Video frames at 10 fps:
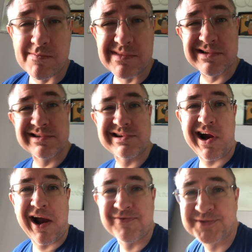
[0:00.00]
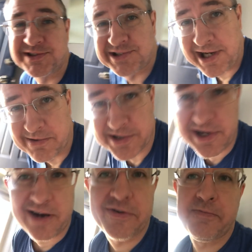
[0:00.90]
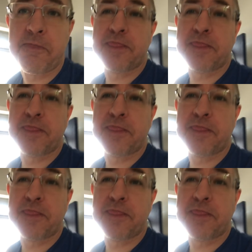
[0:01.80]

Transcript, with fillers: But at least I got a free sandwich out of it.